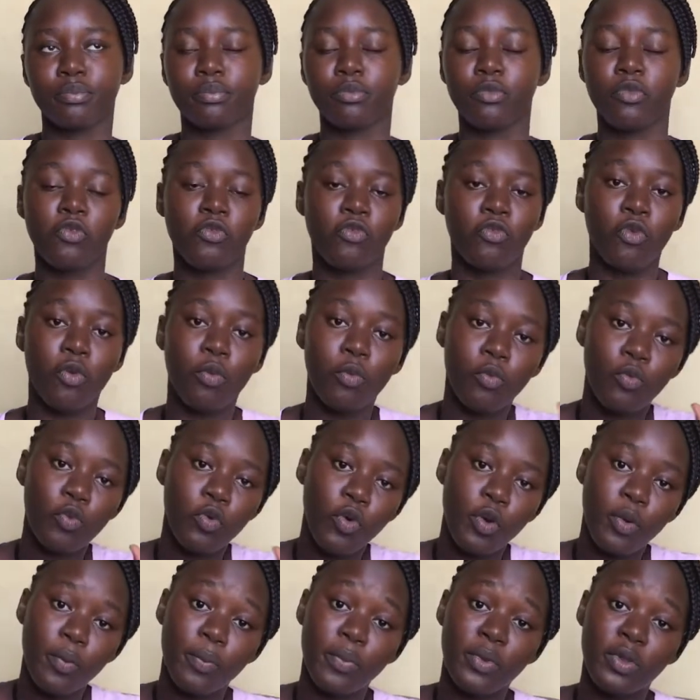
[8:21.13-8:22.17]
from one
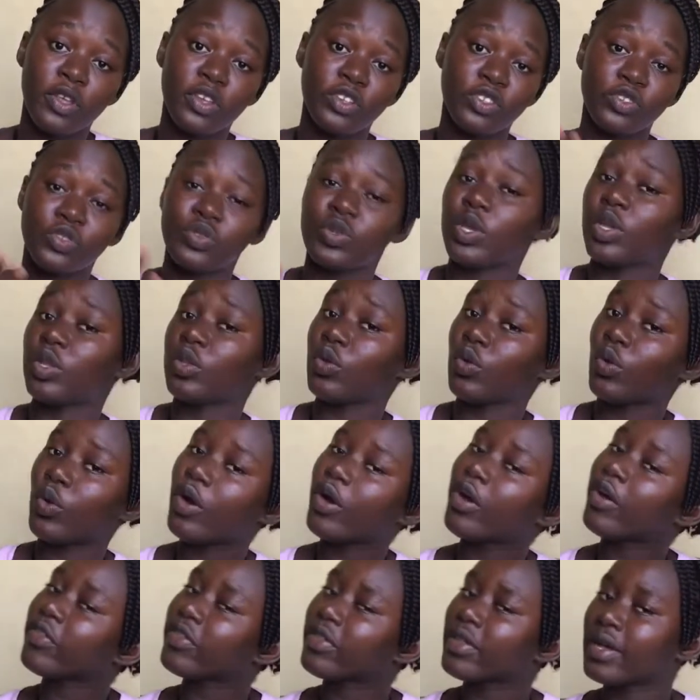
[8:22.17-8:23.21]
place to
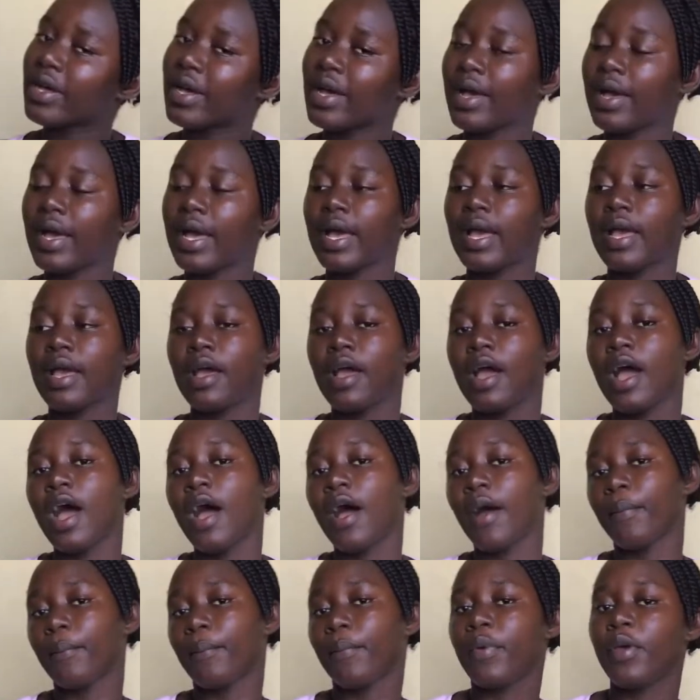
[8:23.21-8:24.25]
another, our
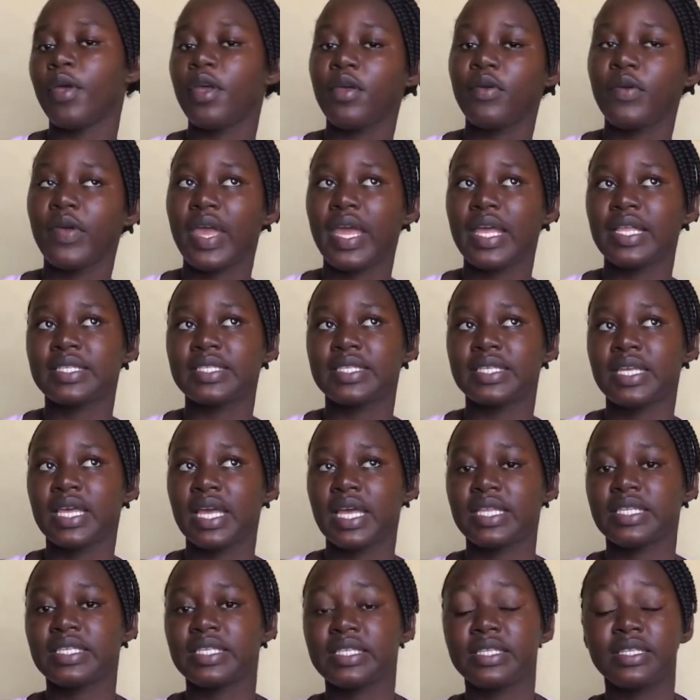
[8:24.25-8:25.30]
parents
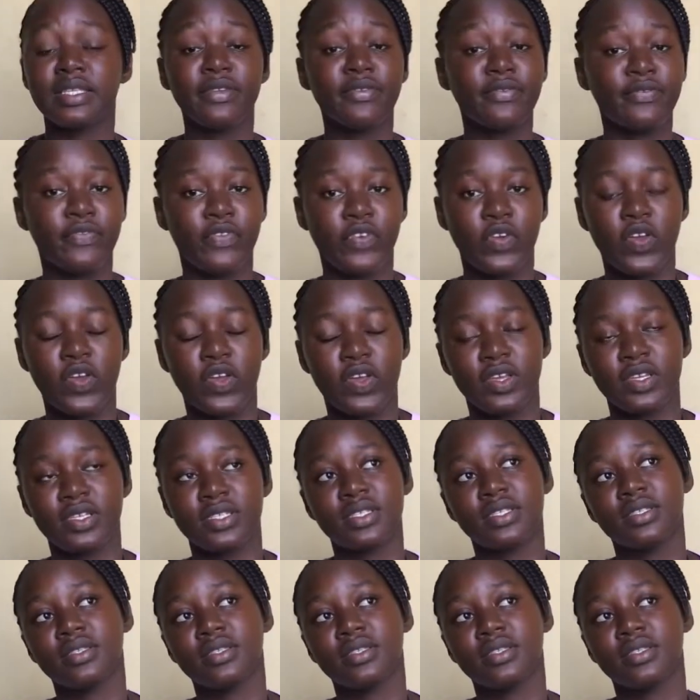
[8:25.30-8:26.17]
getting divorced,